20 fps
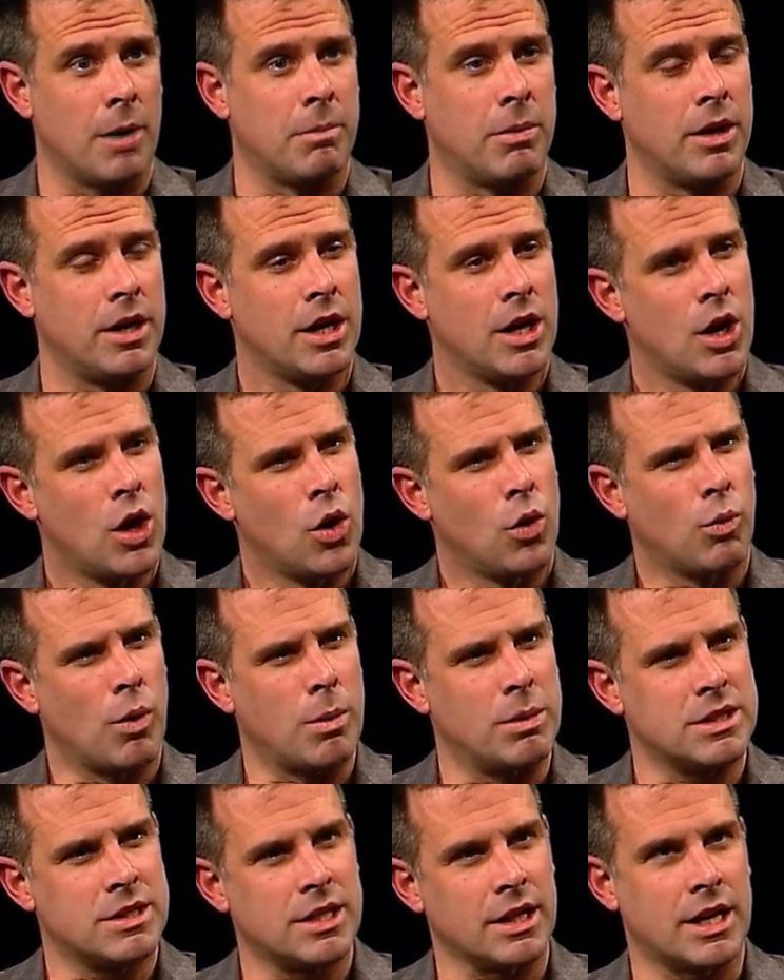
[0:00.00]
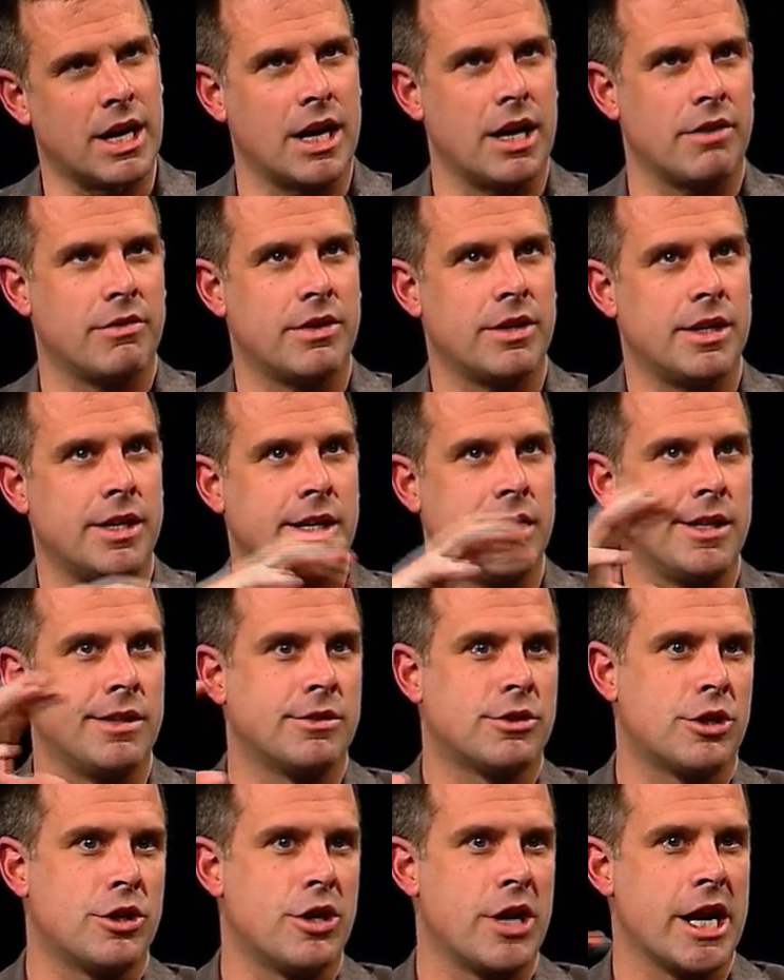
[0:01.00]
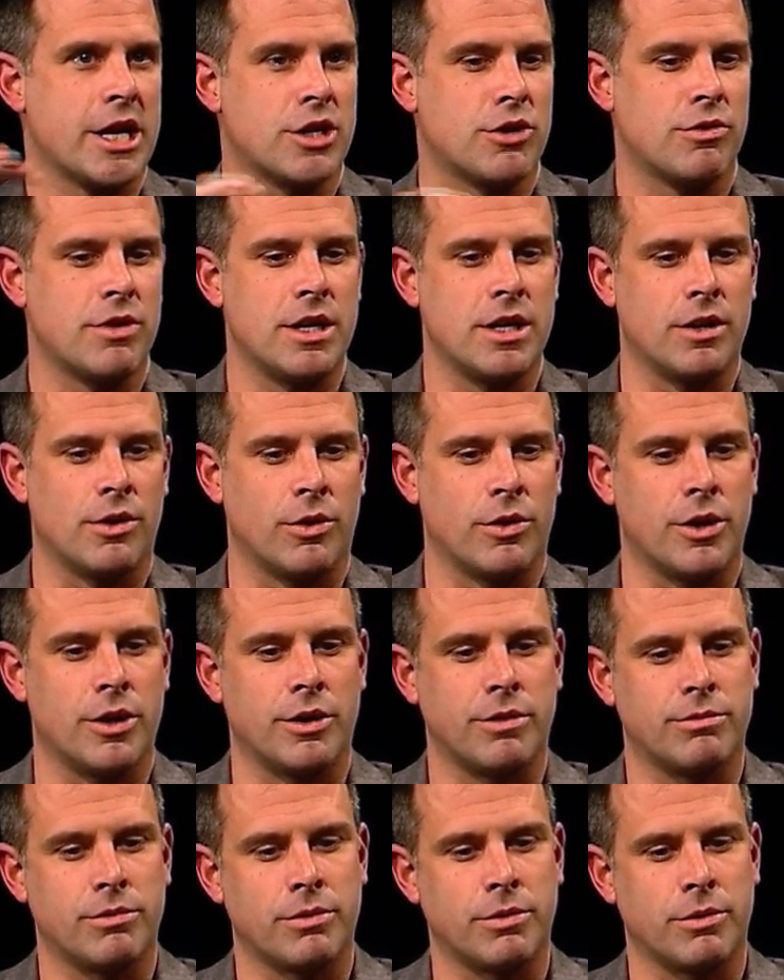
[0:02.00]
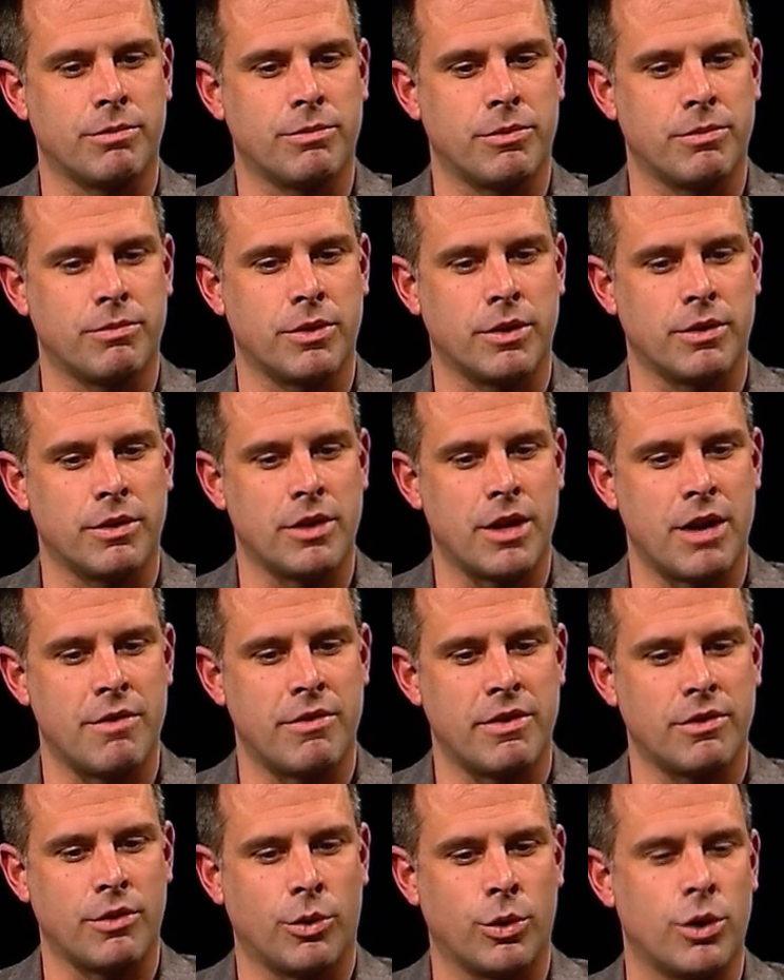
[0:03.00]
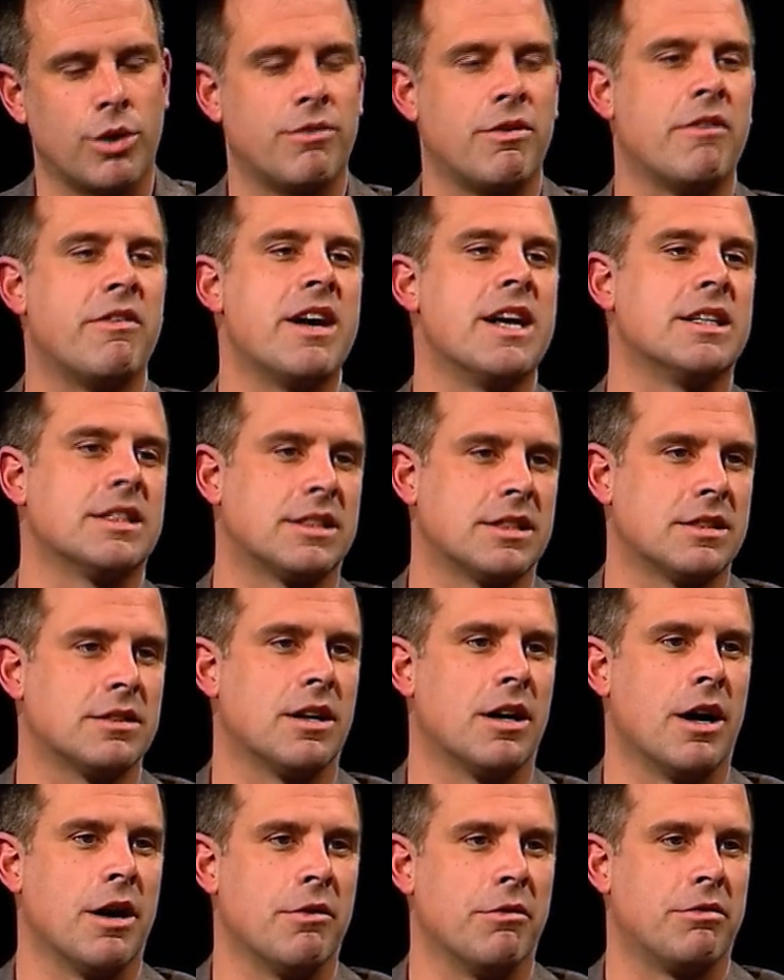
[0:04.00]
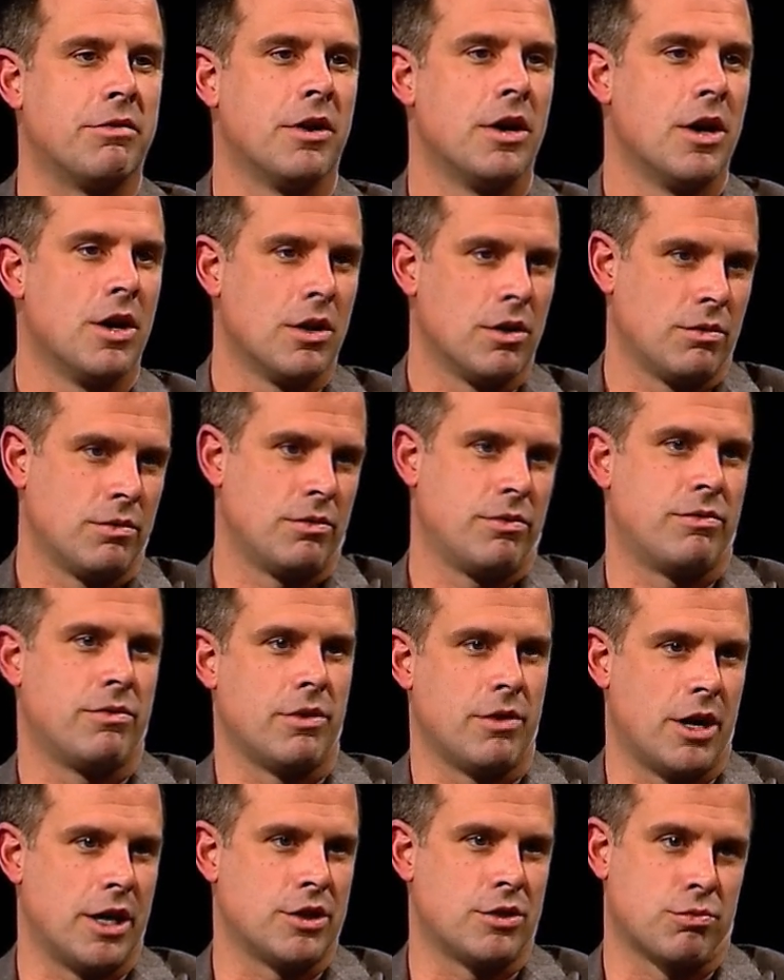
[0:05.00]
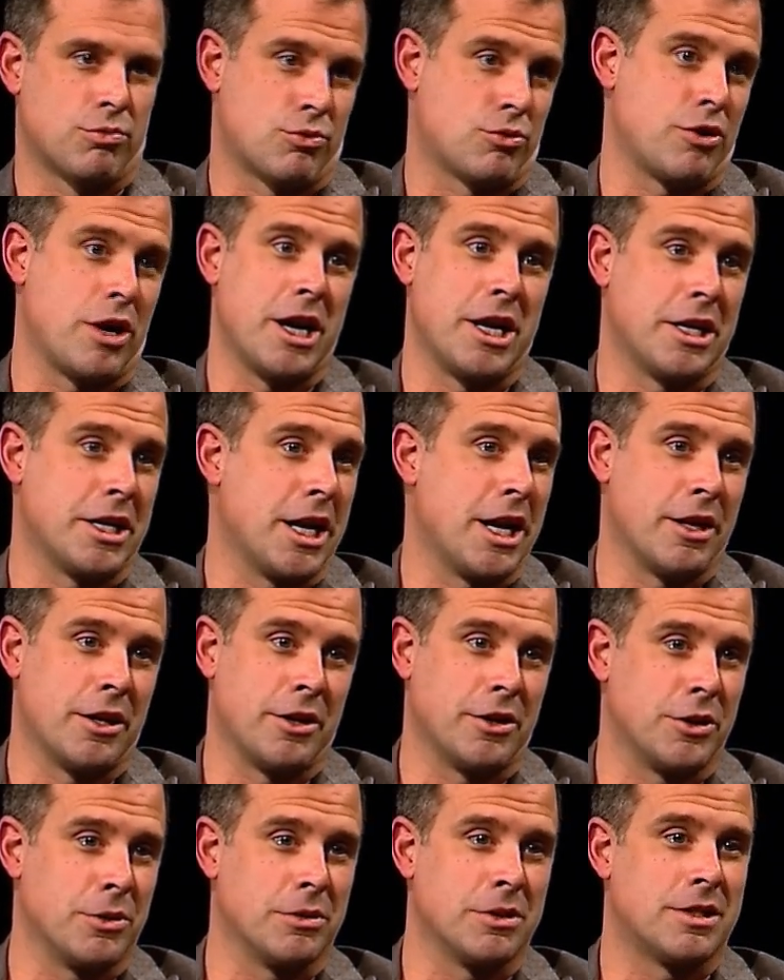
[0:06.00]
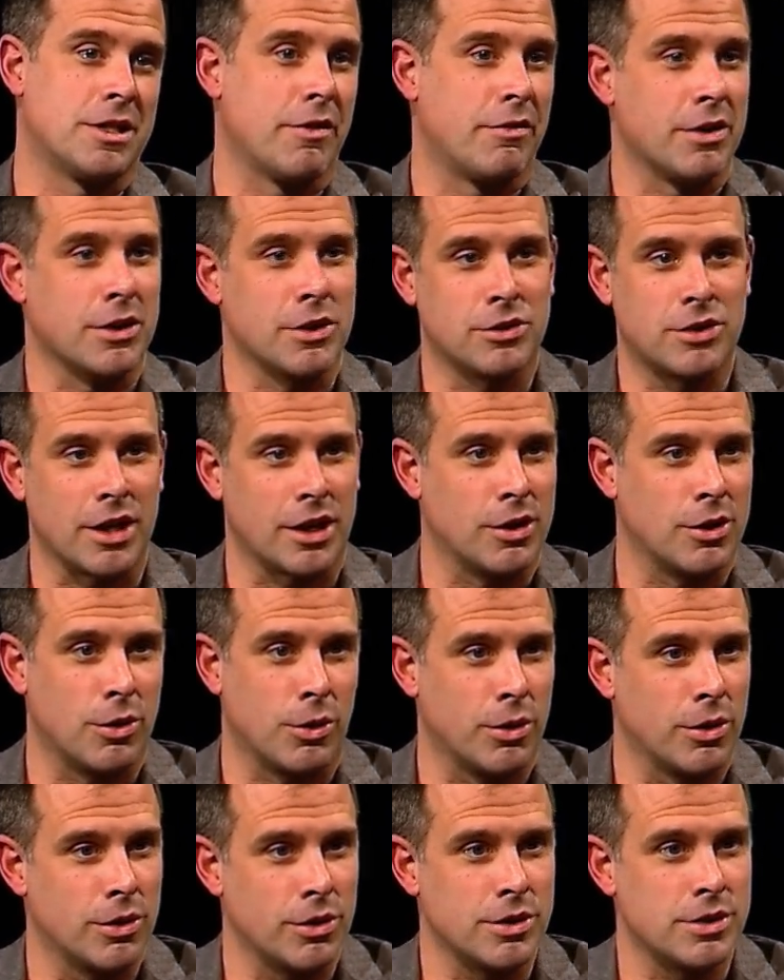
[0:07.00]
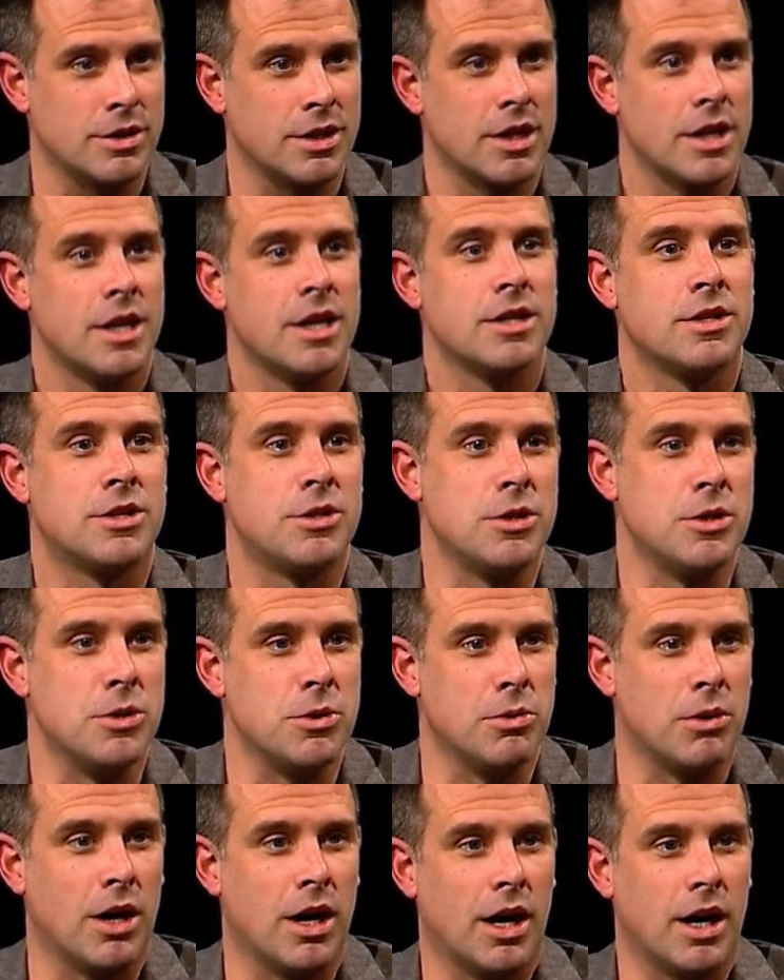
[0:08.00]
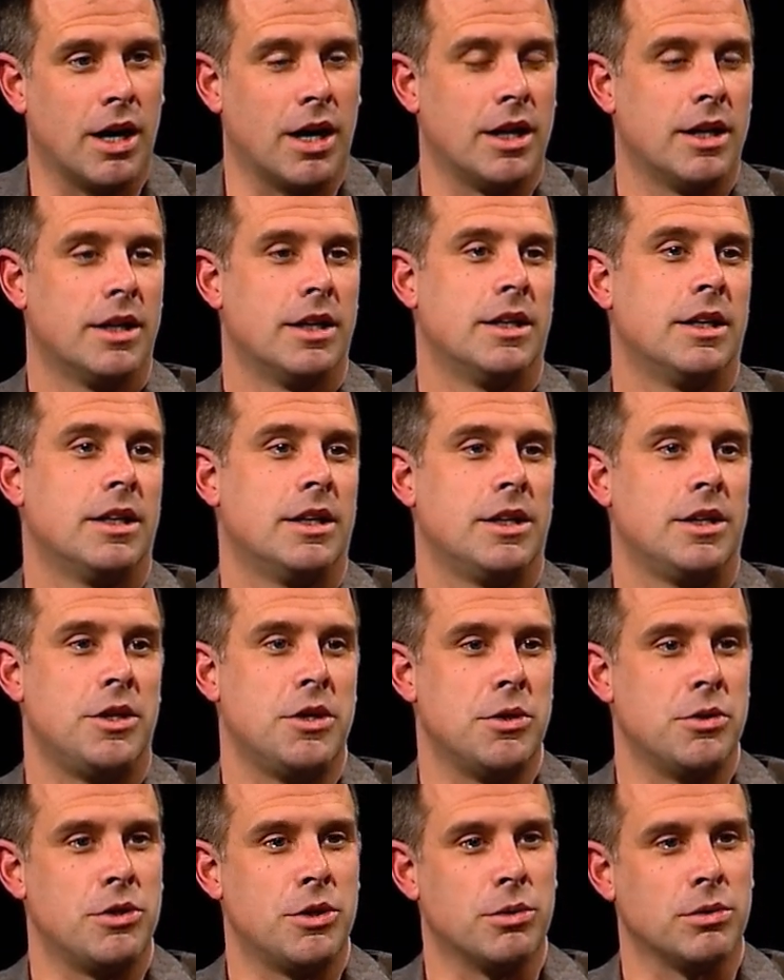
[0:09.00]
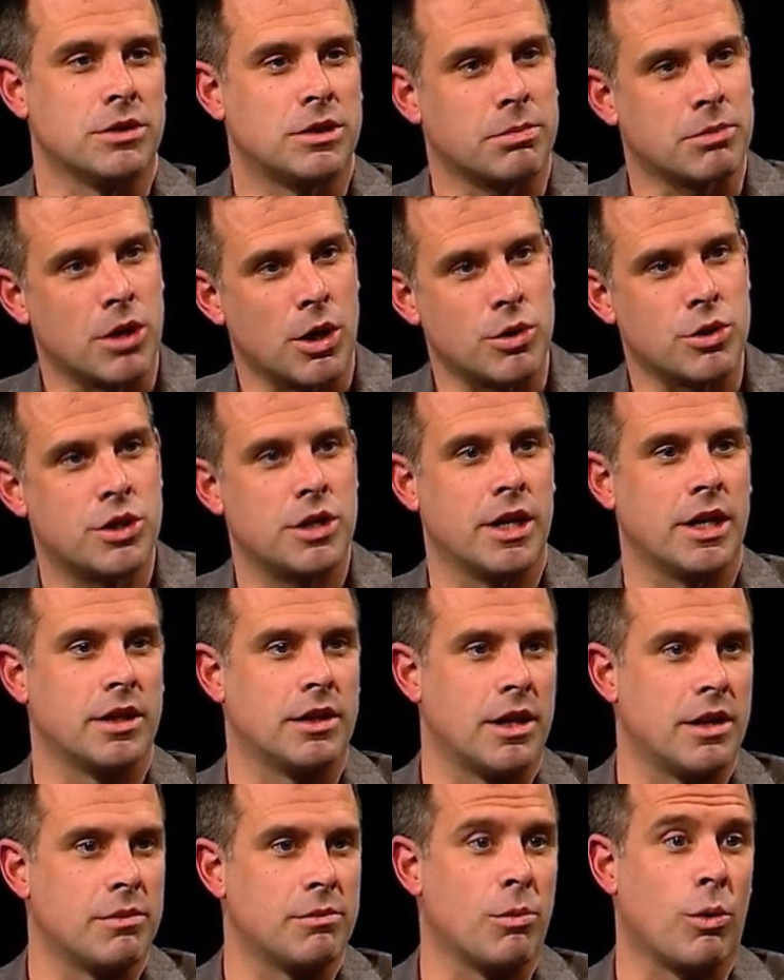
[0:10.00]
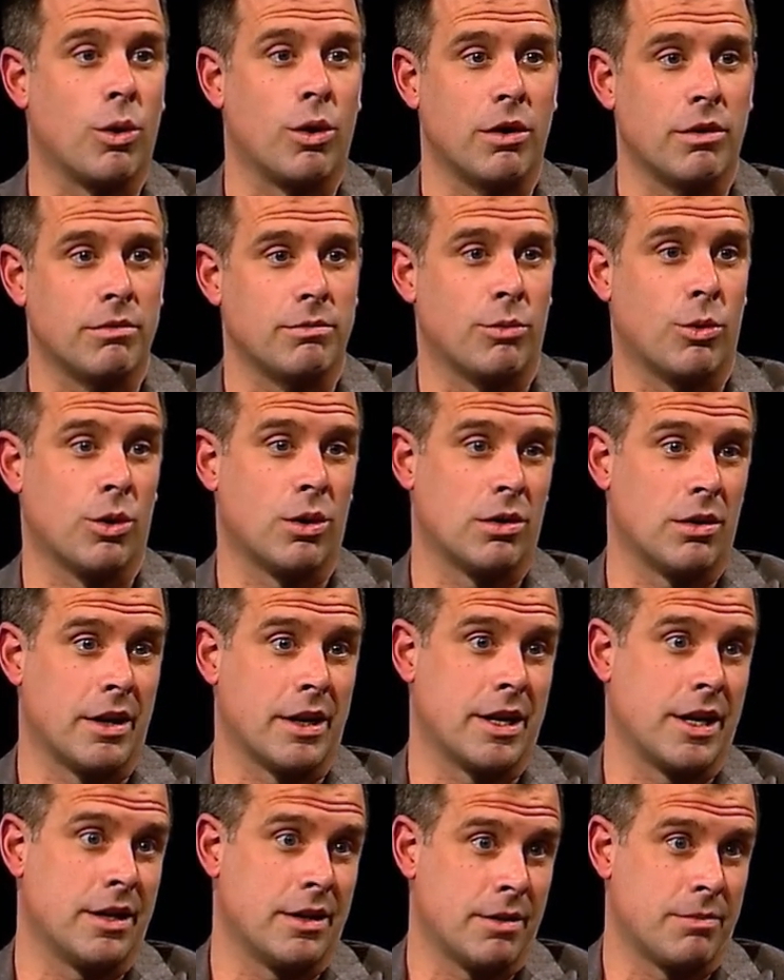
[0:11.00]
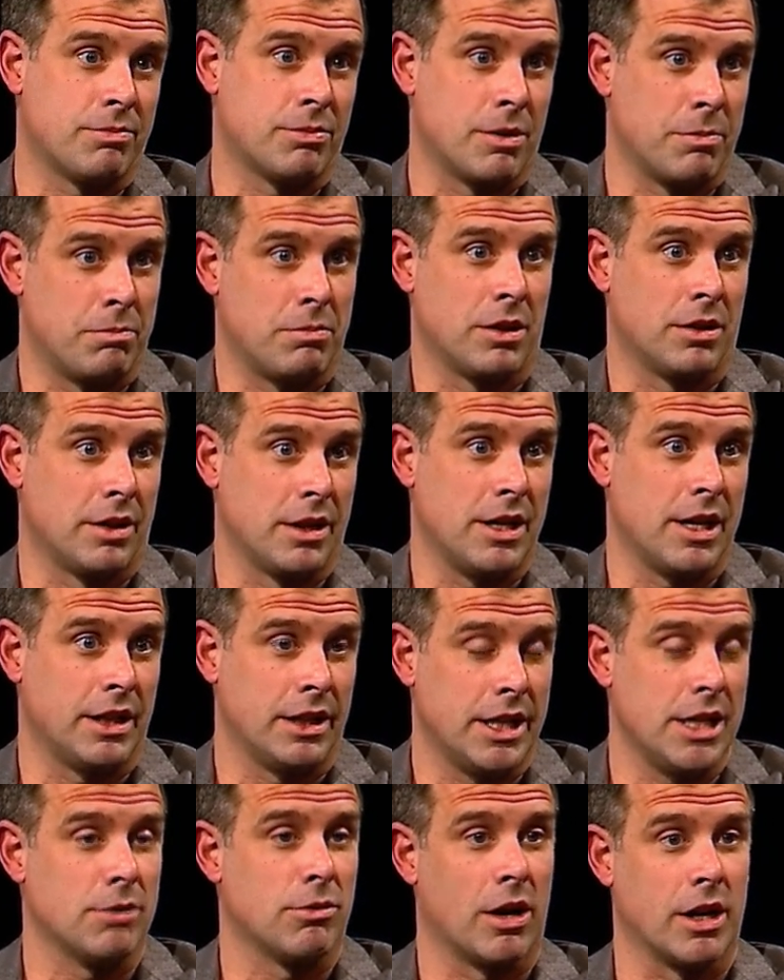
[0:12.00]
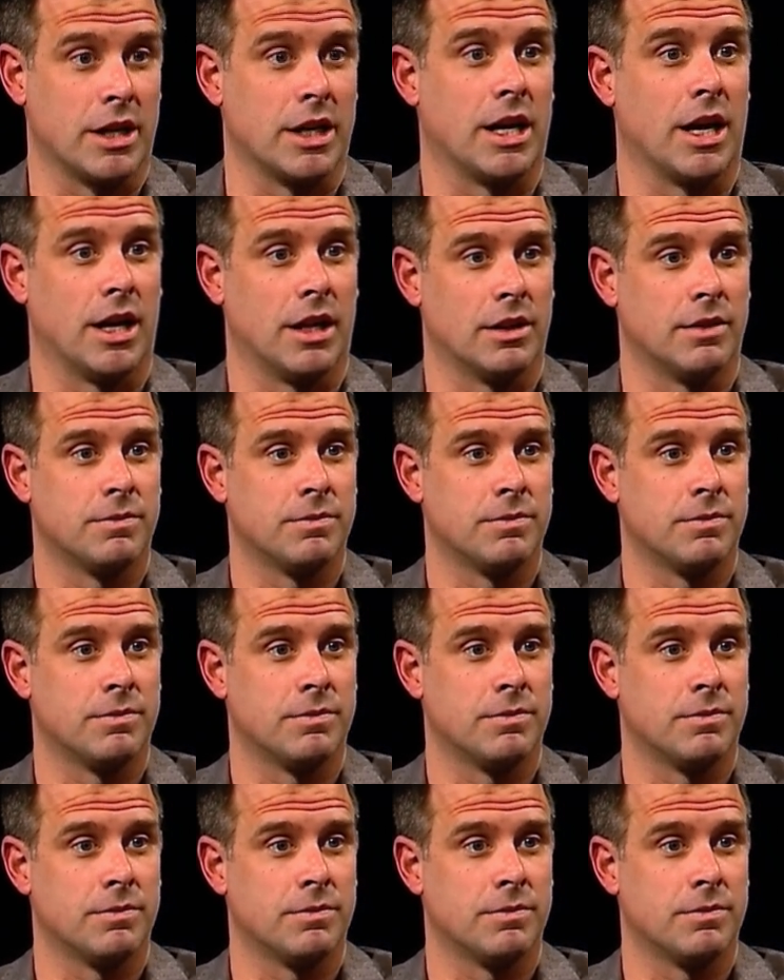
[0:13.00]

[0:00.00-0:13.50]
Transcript: But what was the kind of the trajectory or the, the, the order of events of us training together, doing 72nd quarters, to uh, you doing some coaching and then more more like kind of elite, elite running again?